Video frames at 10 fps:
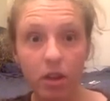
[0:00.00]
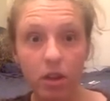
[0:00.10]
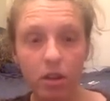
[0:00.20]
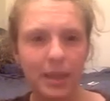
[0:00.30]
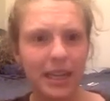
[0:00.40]

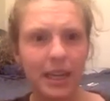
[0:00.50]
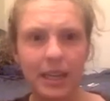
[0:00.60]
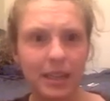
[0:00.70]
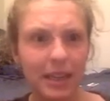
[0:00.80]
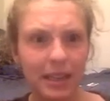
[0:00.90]
Oh my God,
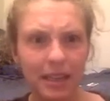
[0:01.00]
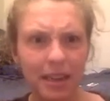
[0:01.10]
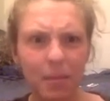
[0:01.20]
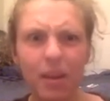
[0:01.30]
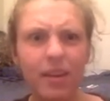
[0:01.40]
I'm
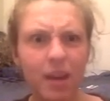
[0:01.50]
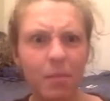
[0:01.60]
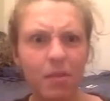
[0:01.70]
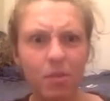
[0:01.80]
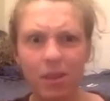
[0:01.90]
going to type this
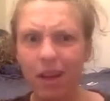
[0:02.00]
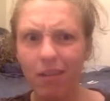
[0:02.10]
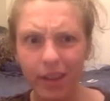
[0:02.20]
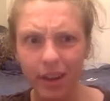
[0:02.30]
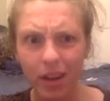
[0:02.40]
into a
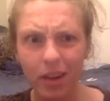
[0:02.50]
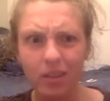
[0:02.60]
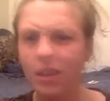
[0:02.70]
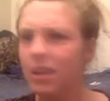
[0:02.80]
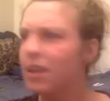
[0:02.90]
calculator.
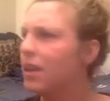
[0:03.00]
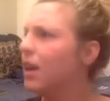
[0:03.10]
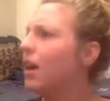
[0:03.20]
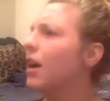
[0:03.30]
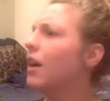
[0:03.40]

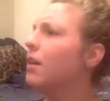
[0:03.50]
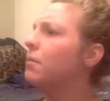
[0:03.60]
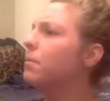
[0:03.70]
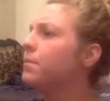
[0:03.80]
Where'd